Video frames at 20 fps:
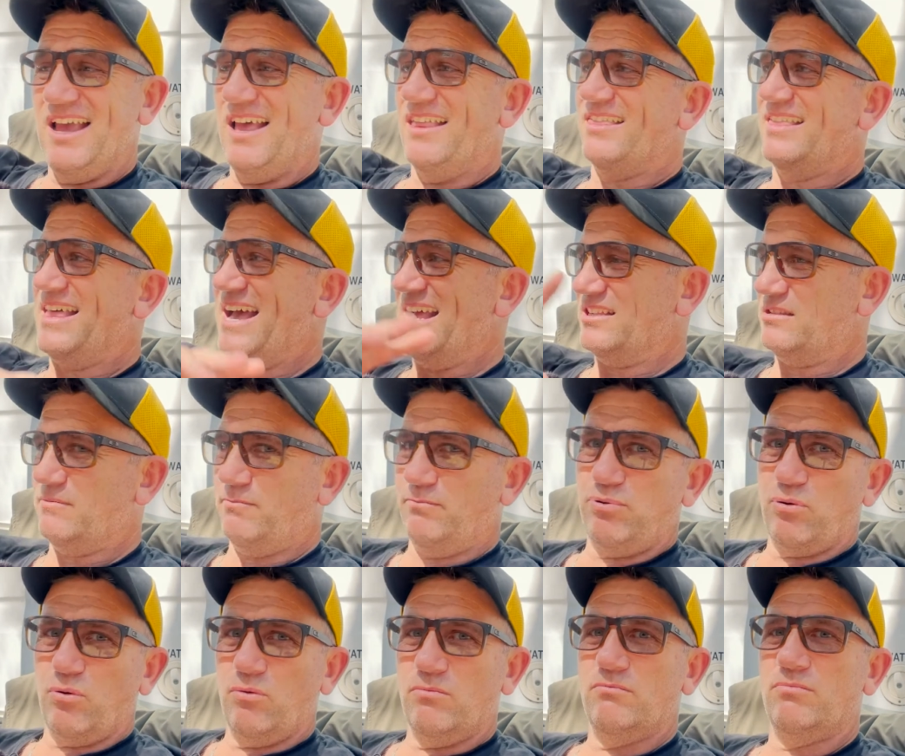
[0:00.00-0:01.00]
That's
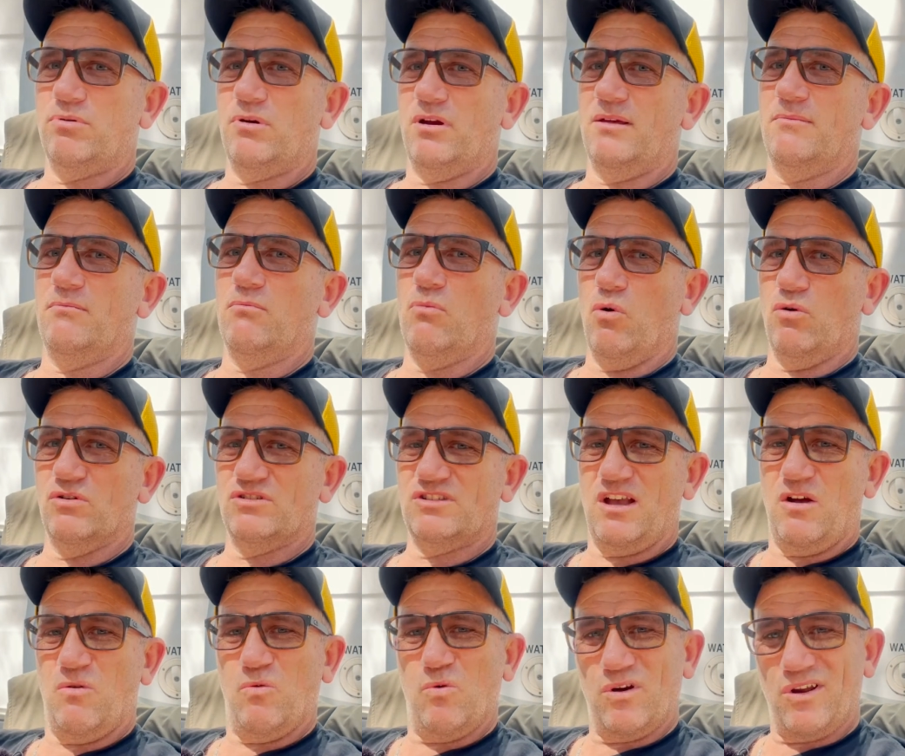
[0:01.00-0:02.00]
probably more so
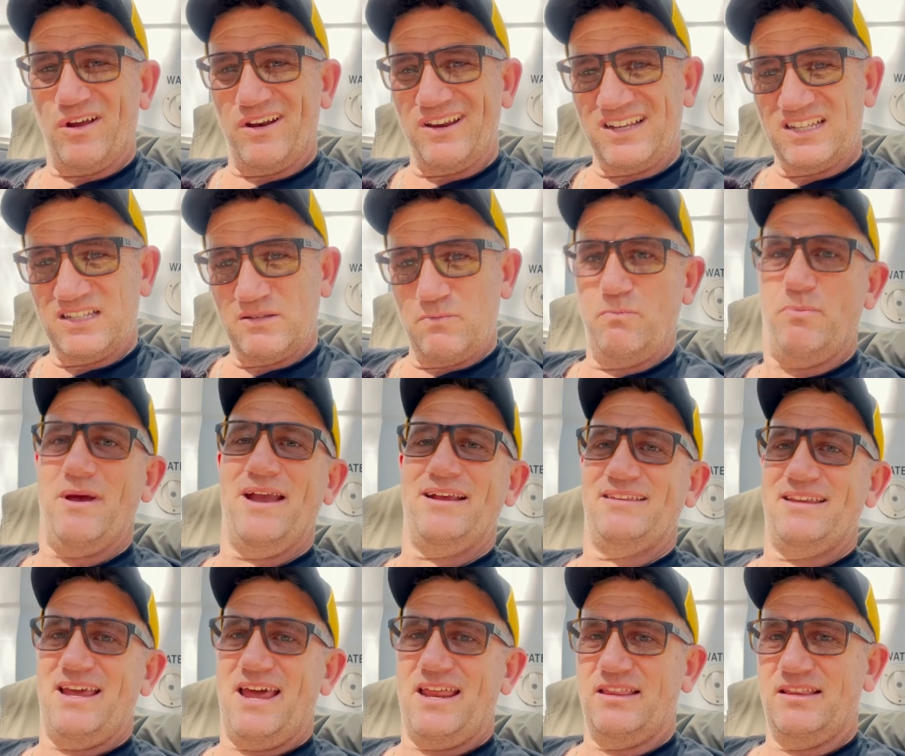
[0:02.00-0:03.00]
what I'd expect
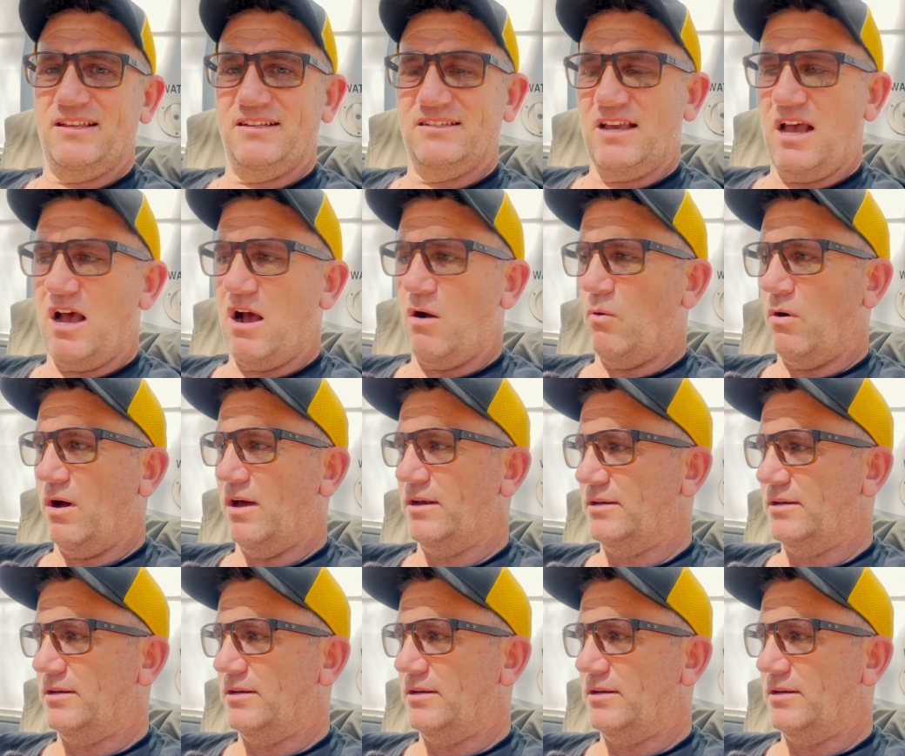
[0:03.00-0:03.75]
out of this R1